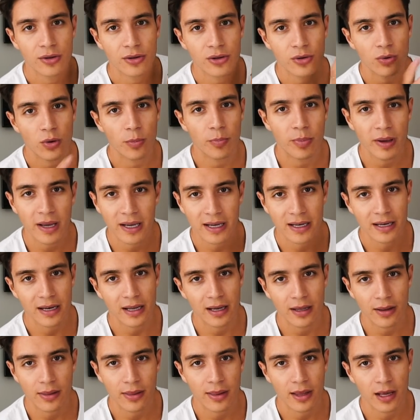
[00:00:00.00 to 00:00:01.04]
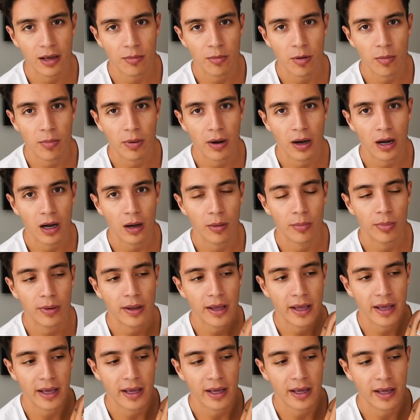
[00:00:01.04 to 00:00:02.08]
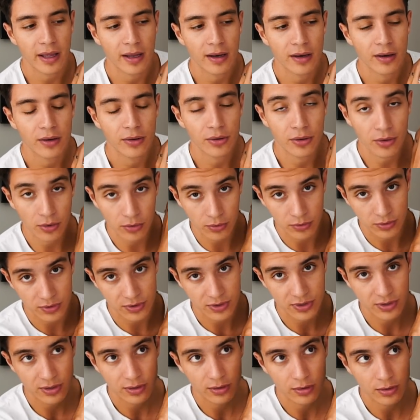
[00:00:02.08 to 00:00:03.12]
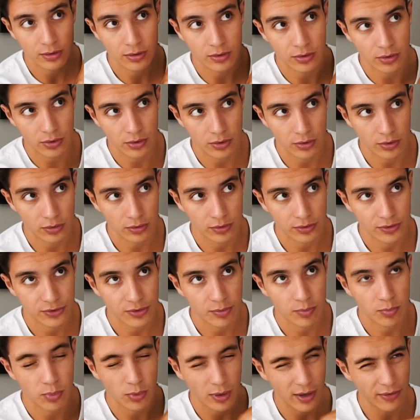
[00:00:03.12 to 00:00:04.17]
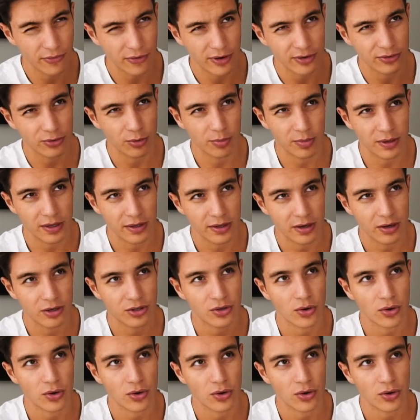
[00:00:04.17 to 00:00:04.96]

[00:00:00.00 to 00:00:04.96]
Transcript: to a picnic thingamabob, and those girls' boyfriends will be there.